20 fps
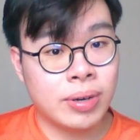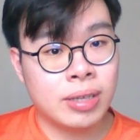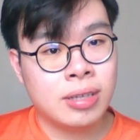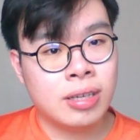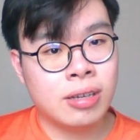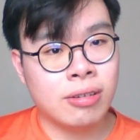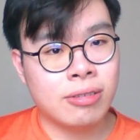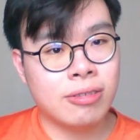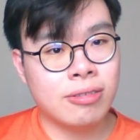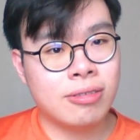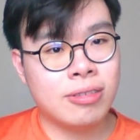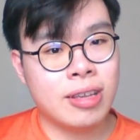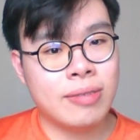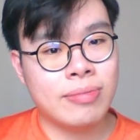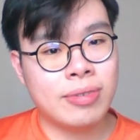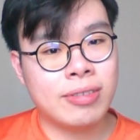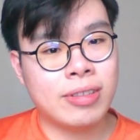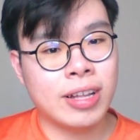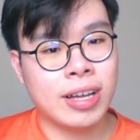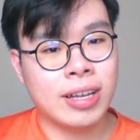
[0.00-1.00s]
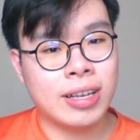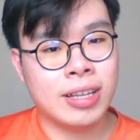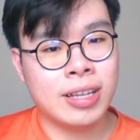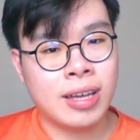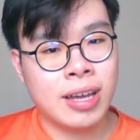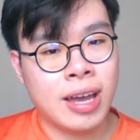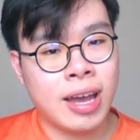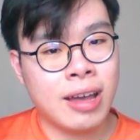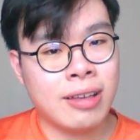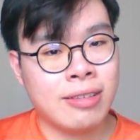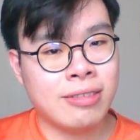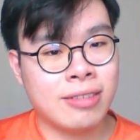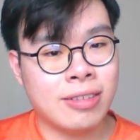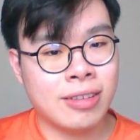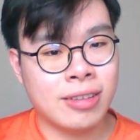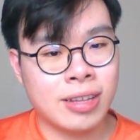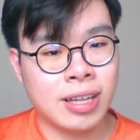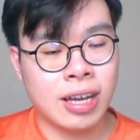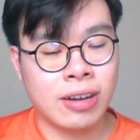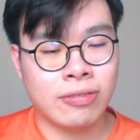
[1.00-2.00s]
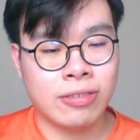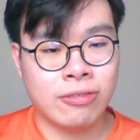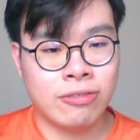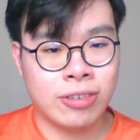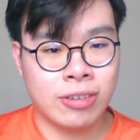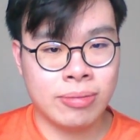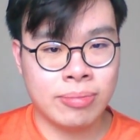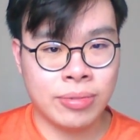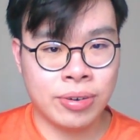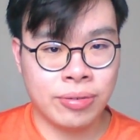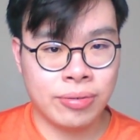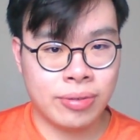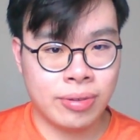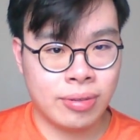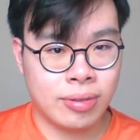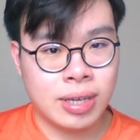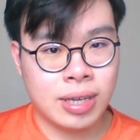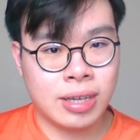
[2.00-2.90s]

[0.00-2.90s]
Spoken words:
but he also seemed slightly hesitant after a few moves.